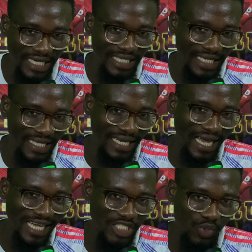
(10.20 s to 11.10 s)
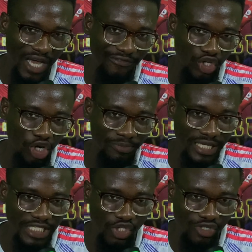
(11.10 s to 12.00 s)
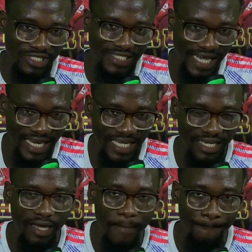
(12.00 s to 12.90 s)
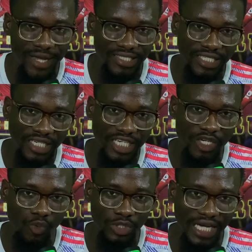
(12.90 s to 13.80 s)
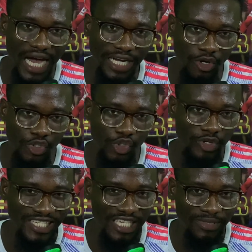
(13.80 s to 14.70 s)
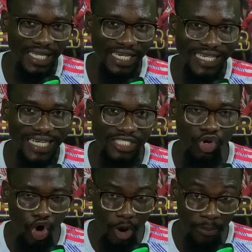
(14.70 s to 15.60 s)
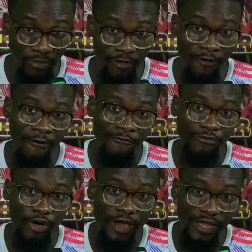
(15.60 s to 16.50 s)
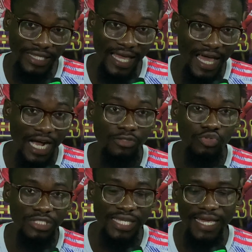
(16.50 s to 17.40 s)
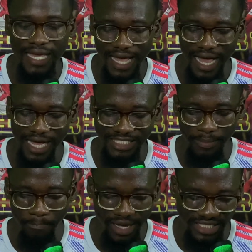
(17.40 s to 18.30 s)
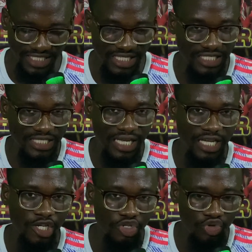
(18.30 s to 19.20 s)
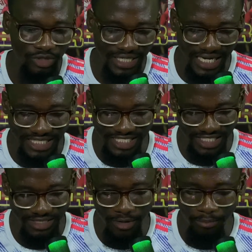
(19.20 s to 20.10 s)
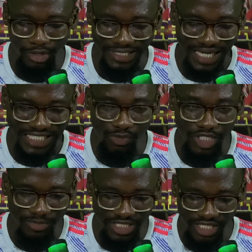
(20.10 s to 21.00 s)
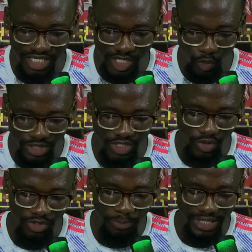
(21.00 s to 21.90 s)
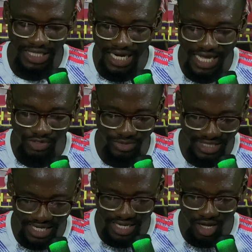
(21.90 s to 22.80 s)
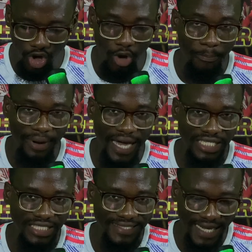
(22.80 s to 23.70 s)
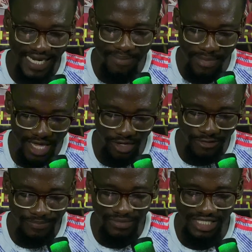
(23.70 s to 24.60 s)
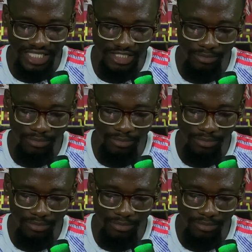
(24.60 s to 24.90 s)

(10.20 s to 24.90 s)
United as we have an update concerning Mason Greenwood, and also it seems like there is hope for Erik ten Hag to stay at Manchester United. But starting with Mason Greenwood, it was reported earlier today by the Daily Mail that